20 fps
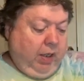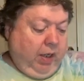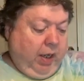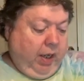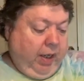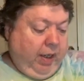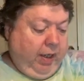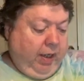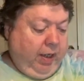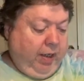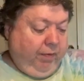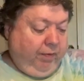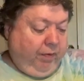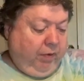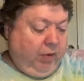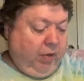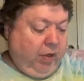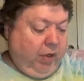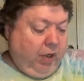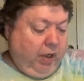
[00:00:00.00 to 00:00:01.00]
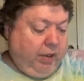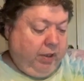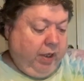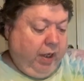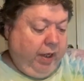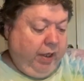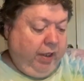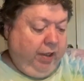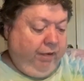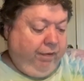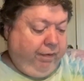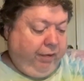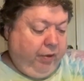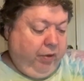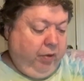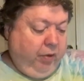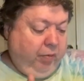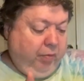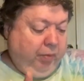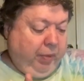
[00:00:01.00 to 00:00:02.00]
I have tiny
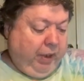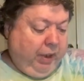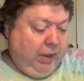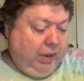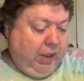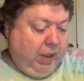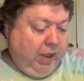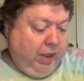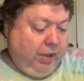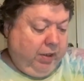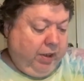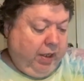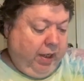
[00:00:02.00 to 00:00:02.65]
fruit, big taste.